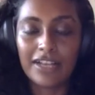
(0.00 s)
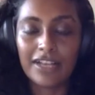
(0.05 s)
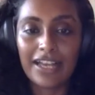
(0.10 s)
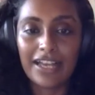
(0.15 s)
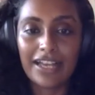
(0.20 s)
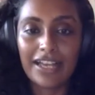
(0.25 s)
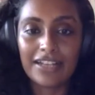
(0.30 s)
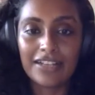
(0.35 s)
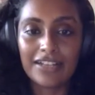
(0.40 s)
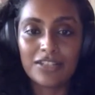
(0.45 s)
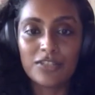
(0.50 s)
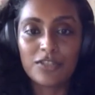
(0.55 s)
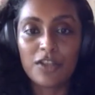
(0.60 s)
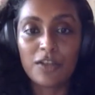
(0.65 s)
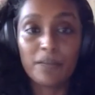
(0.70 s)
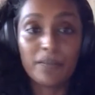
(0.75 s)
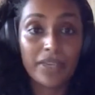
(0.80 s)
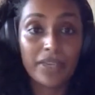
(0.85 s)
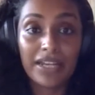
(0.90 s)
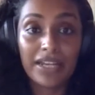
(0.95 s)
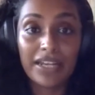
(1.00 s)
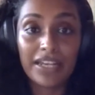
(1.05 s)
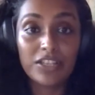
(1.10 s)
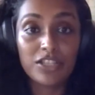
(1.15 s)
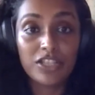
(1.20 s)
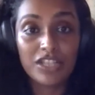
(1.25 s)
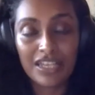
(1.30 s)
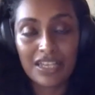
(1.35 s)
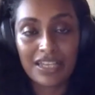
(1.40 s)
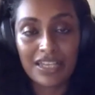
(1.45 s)
and stop eating
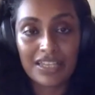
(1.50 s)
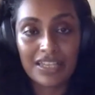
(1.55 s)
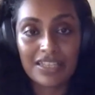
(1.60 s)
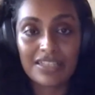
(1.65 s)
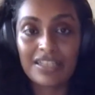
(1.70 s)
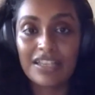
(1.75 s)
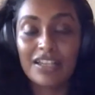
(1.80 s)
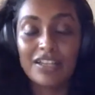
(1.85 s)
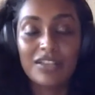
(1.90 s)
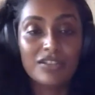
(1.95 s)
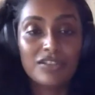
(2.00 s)
cheese,